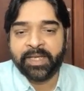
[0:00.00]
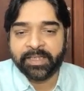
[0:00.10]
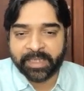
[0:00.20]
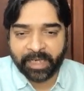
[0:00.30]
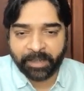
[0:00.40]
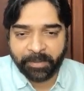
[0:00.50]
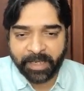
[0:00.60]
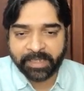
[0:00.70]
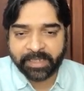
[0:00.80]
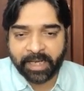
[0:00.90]
Second
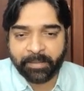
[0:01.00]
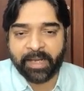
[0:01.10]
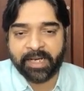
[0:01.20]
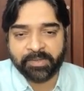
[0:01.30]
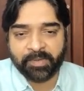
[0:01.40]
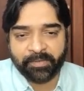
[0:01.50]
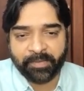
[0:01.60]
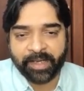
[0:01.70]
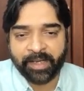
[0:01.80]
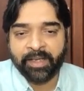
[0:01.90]
place n minus 1
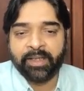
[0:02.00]
way.